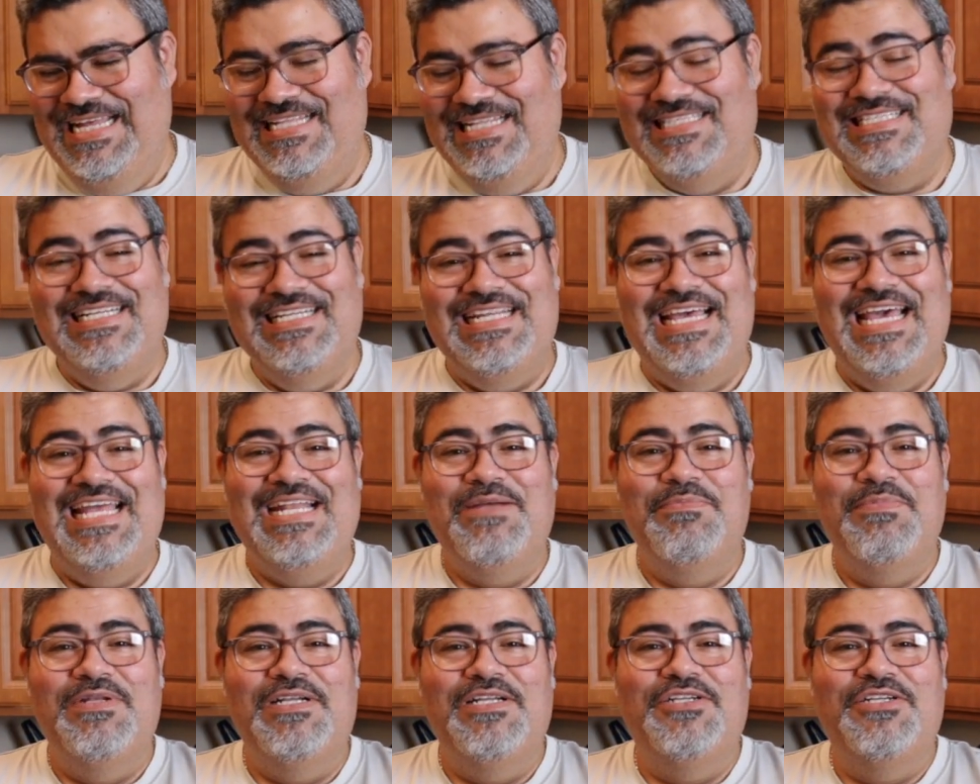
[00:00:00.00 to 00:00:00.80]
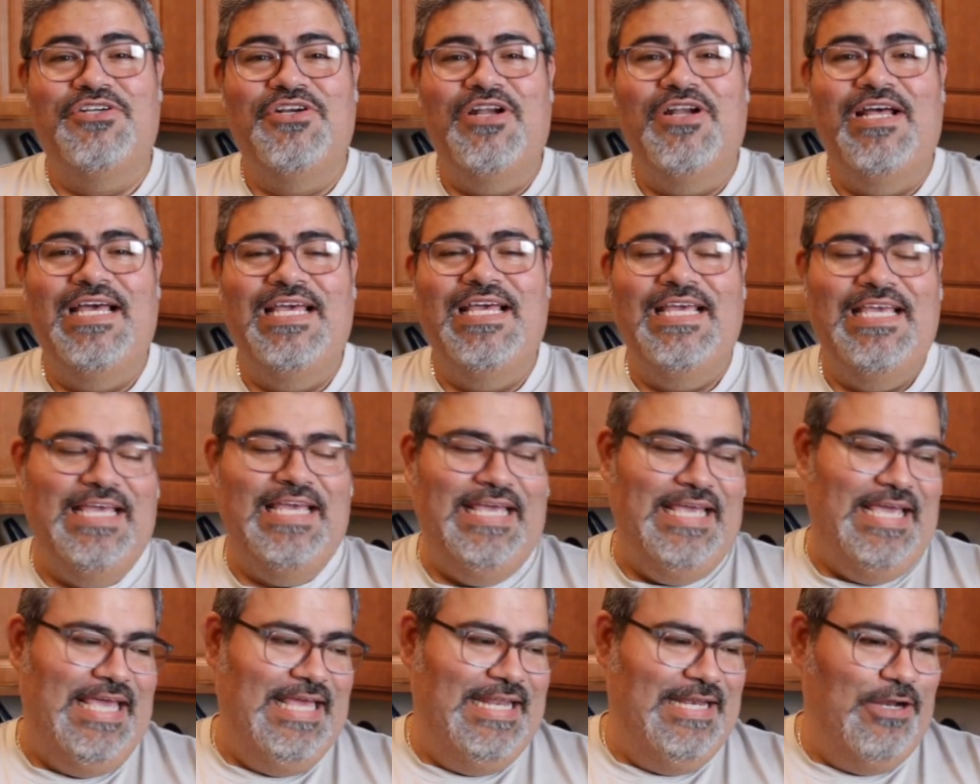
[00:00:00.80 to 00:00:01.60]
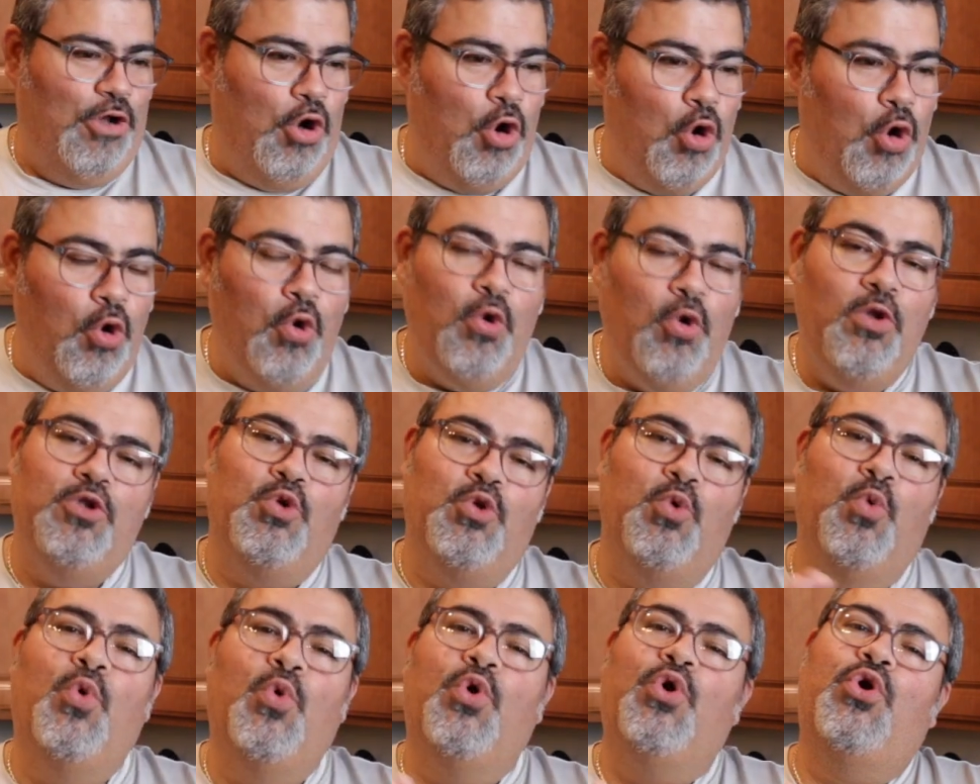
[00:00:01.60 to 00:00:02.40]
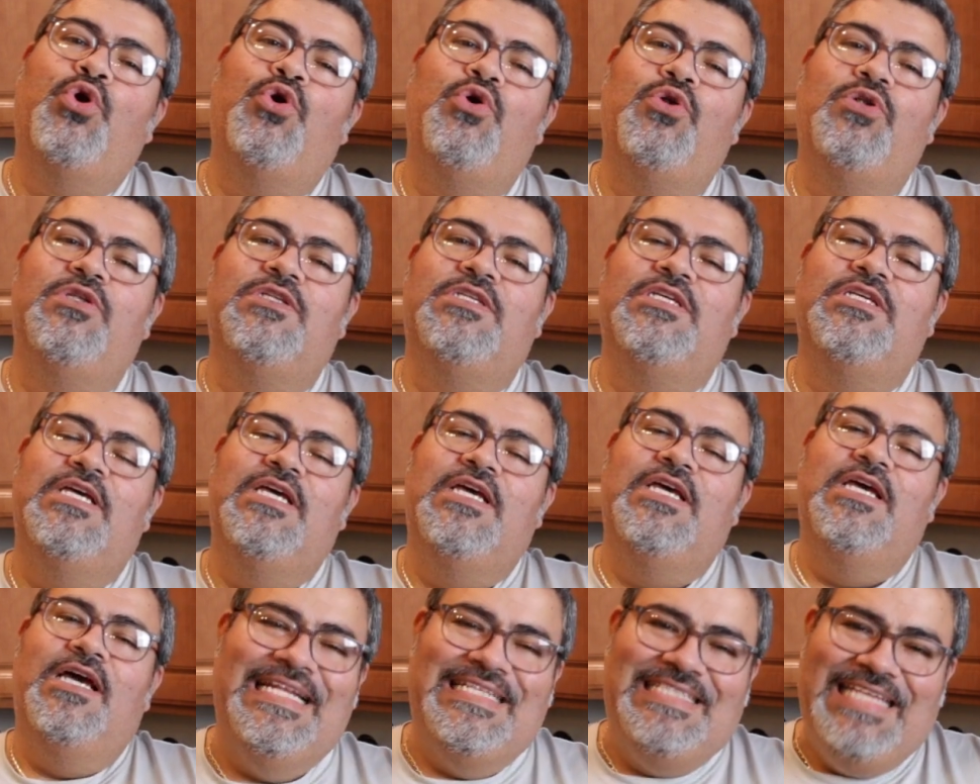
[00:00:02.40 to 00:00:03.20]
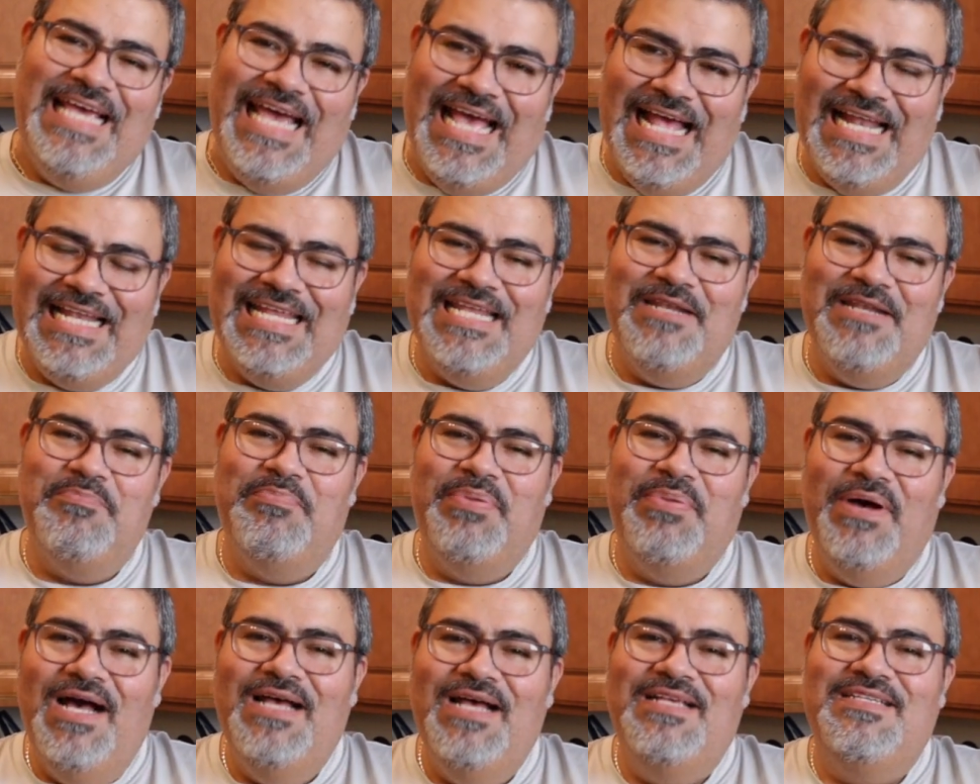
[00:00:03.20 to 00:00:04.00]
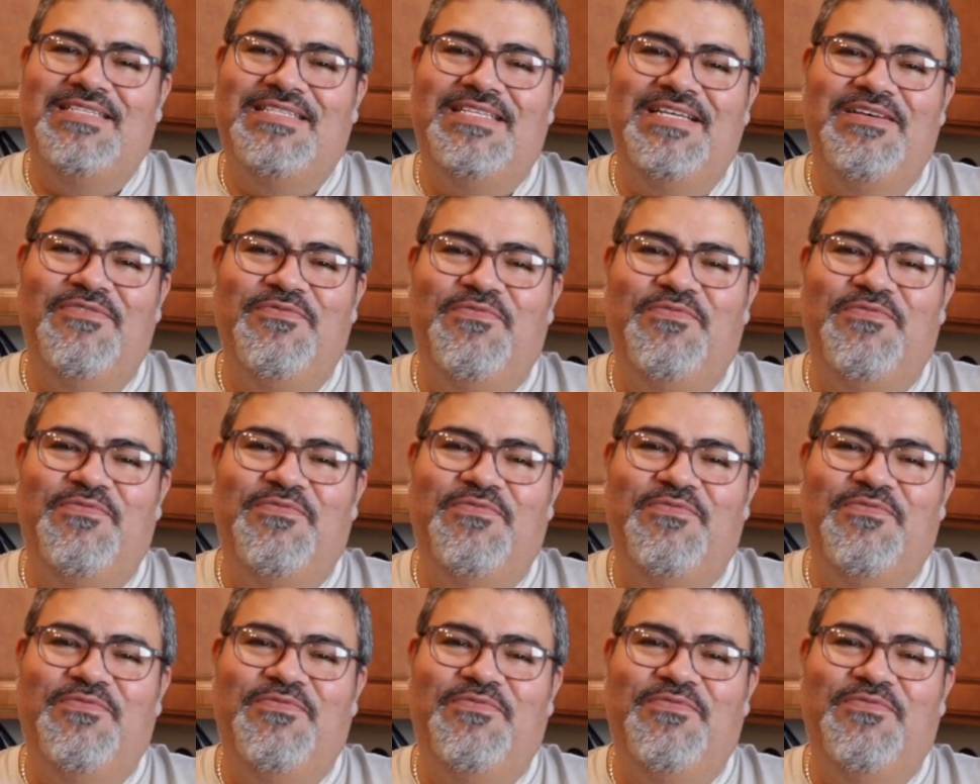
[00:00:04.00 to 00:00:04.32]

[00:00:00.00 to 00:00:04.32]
Tonight I'm going to try an old world Italian pasta.